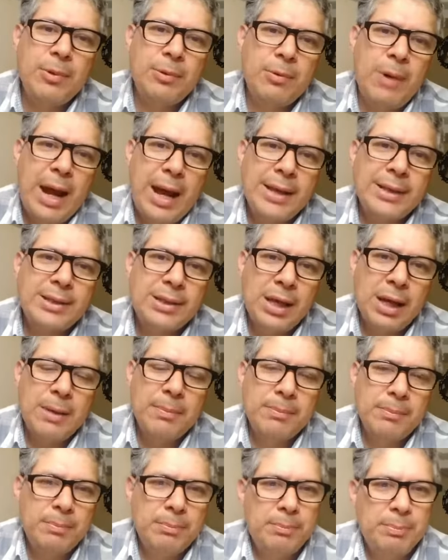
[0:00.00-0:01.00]
to rise
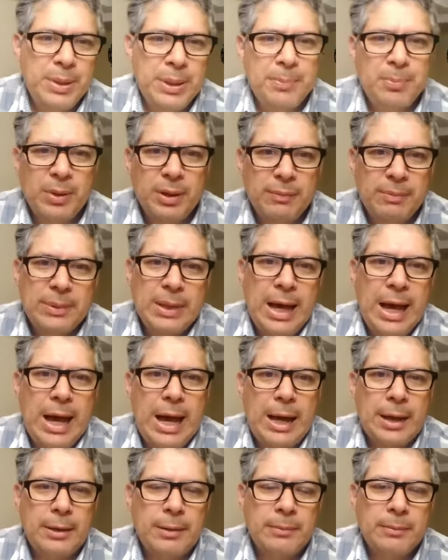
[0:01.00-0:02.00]
up, people of
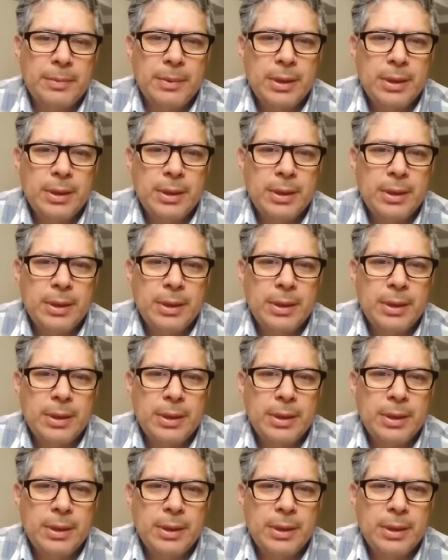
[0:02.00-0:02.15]
God.